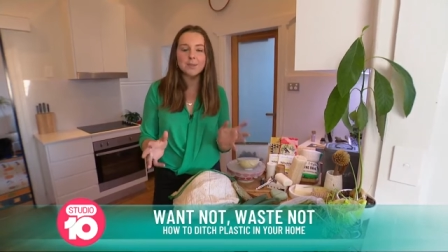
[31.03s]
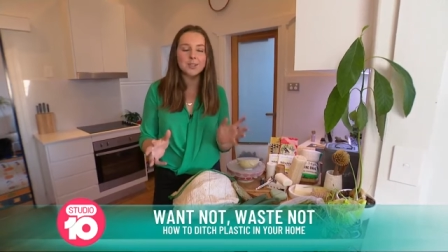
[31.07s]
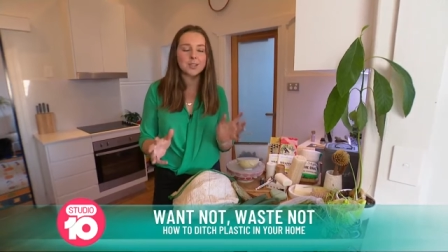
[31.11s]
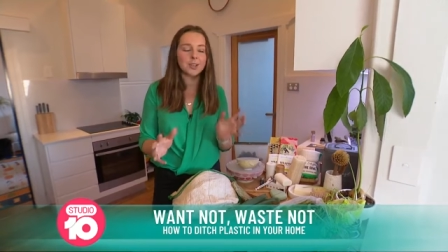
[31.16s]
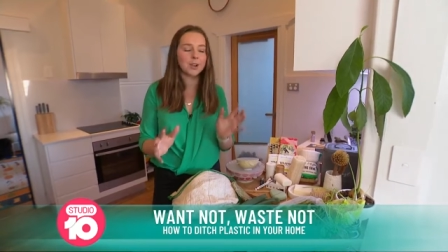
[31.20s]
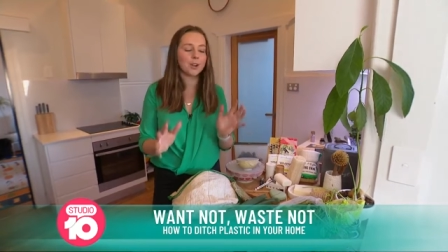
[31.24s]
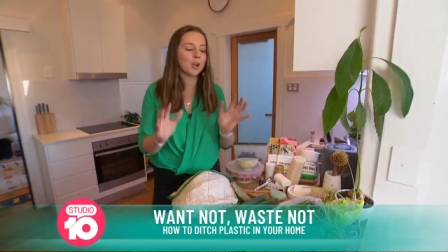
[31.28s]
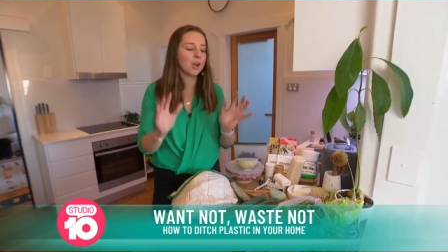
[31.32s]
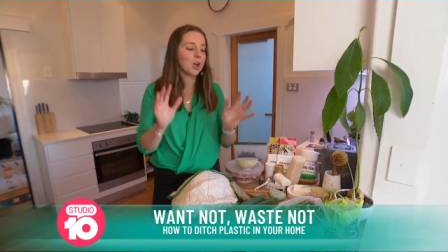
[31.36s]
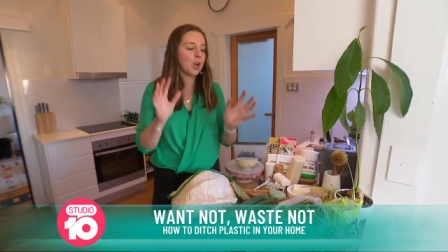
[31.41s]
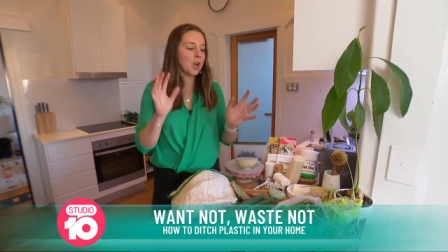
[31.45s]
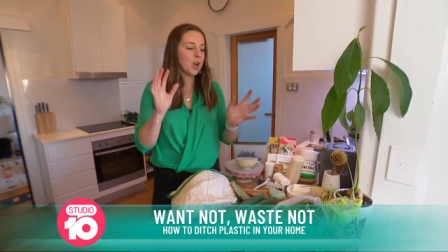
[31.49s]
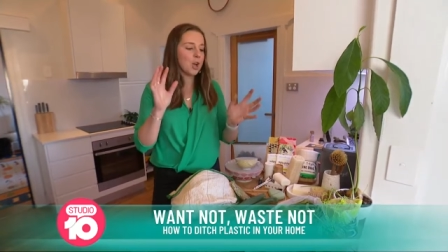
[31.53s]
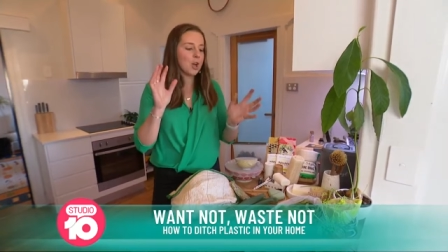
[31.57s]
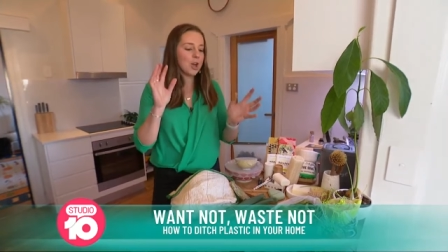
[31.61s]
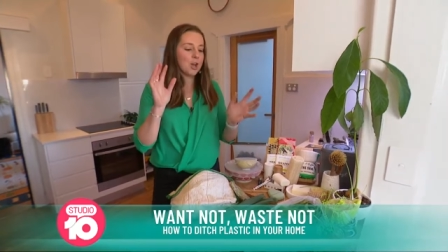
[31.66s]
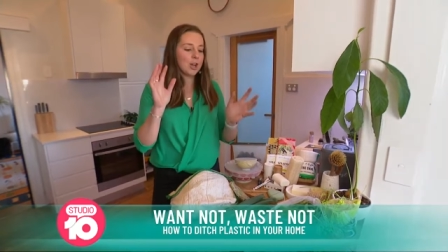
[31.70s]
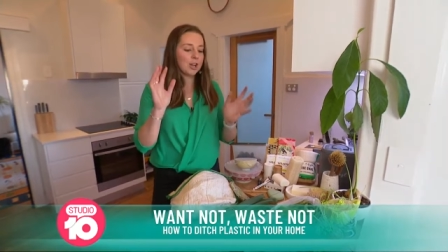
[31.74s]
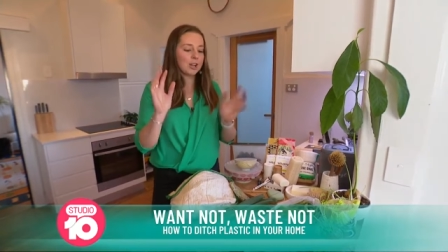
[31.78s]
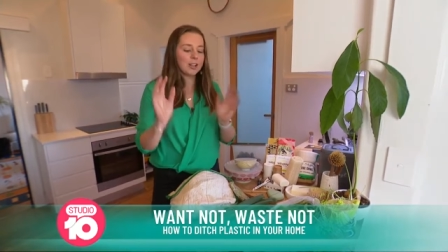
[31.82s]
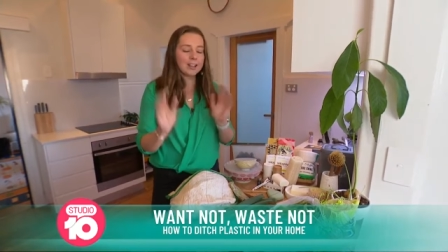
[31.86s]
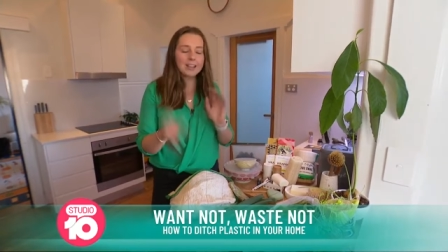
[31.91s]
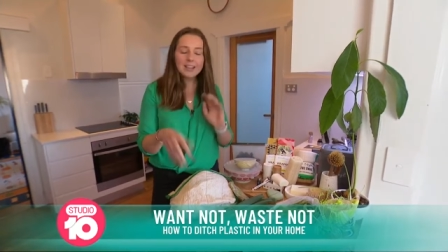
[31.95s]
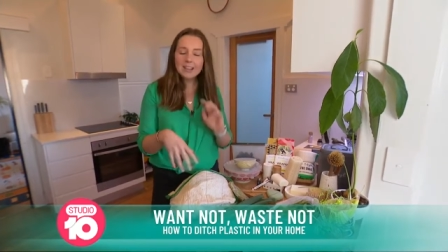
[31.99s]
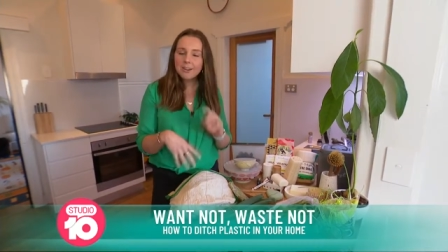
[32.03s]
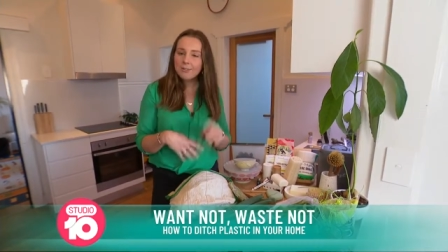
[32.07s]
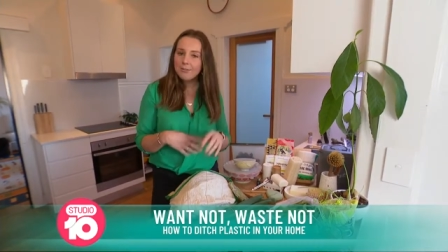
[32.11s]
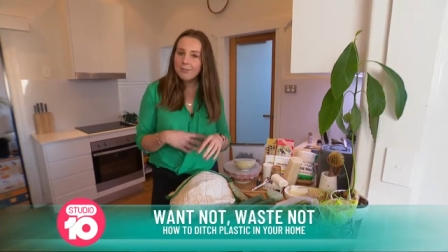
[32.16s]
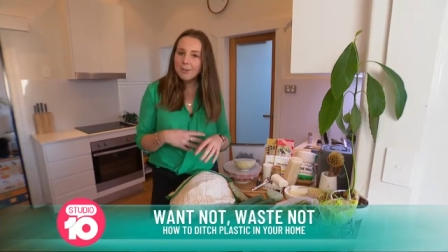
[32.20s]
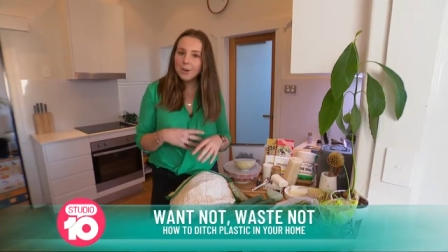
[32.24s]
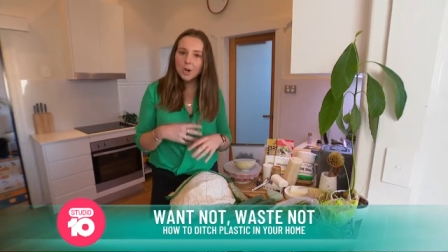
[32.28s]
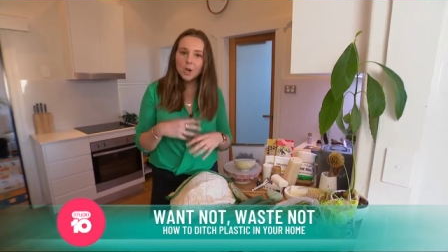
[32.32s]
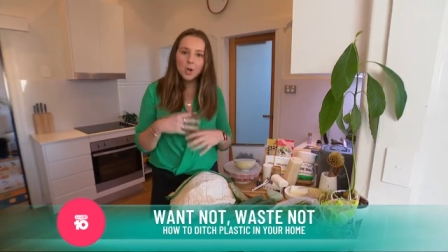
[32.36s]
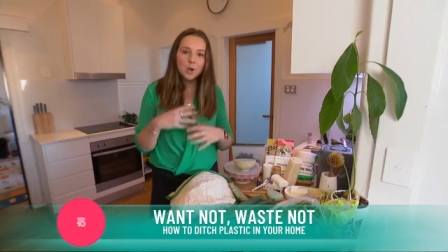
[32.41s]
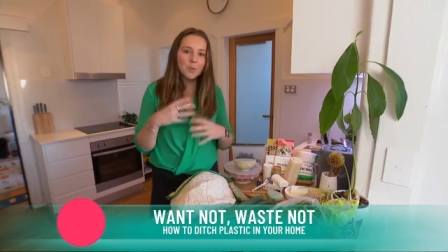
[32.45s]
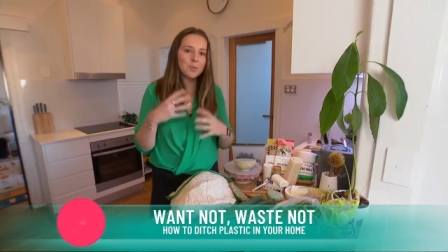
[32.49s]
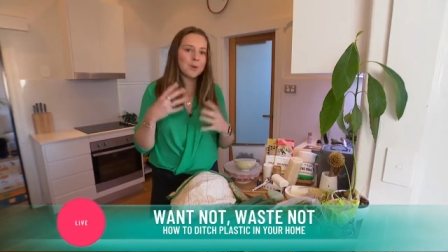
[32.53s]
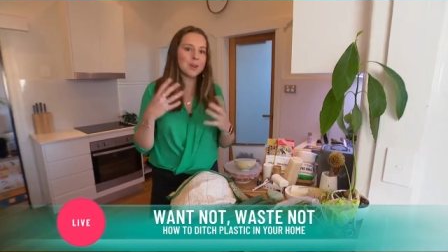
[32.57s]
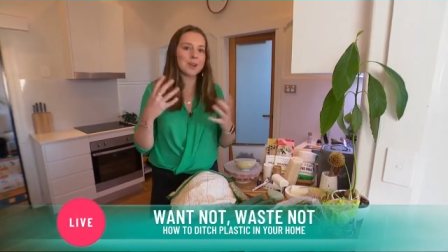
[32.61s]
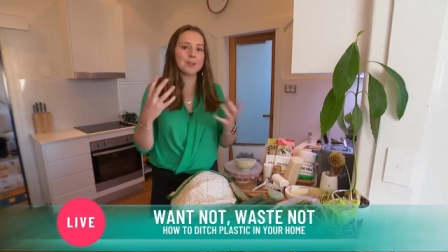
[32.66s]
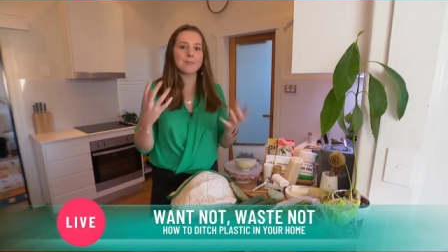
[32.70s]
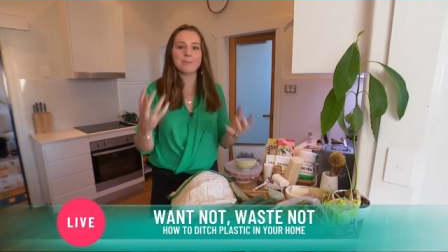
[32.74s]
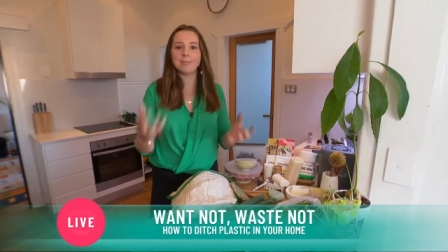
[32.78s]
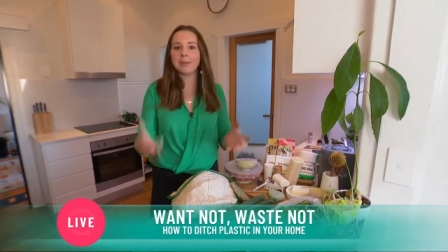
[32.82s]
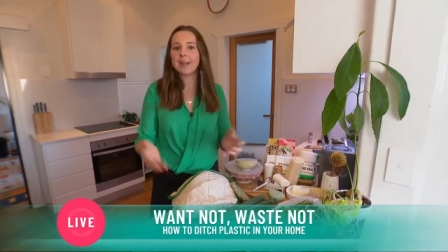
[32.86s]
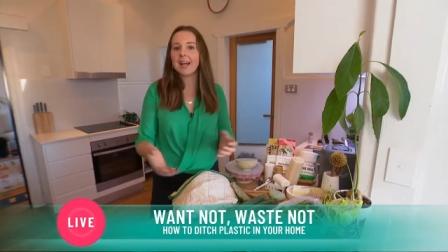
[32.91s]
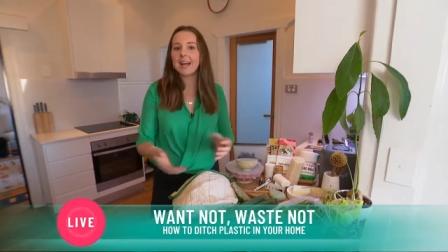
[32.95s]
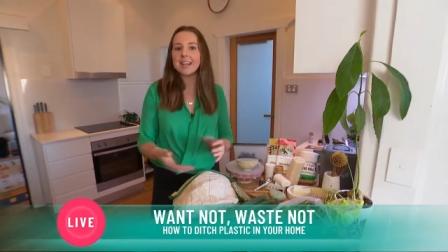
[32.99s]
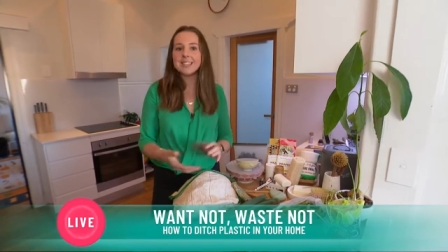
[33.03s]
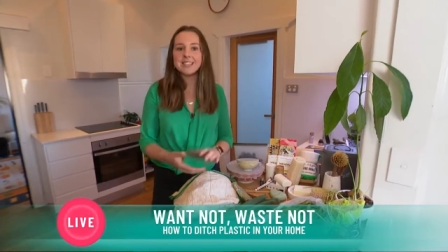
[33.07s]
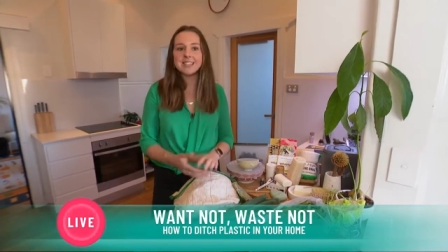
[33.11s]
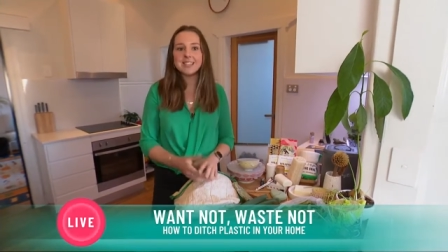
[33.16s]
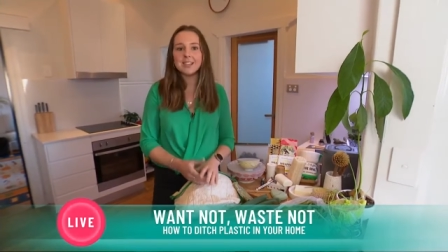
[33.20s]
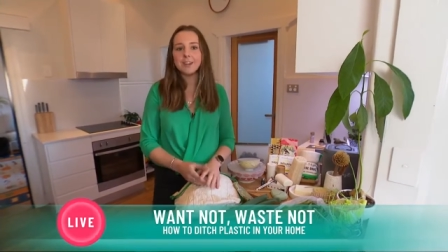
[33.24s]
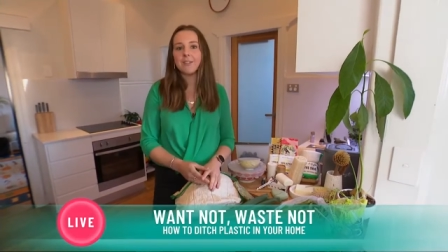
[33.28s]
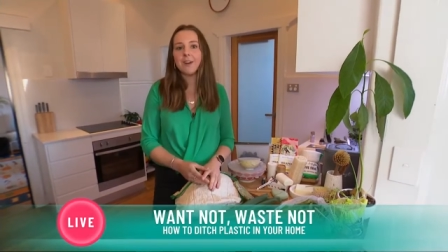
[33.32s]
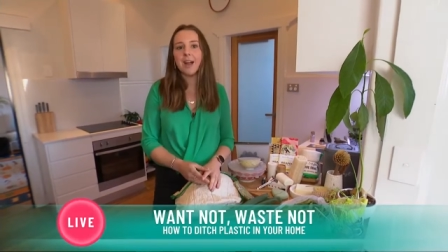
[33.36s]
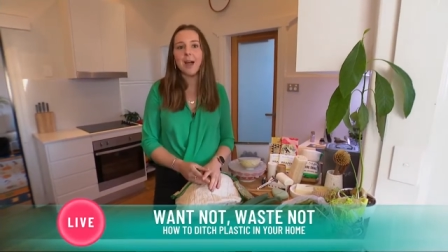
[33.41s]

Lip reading: So cling film and plastic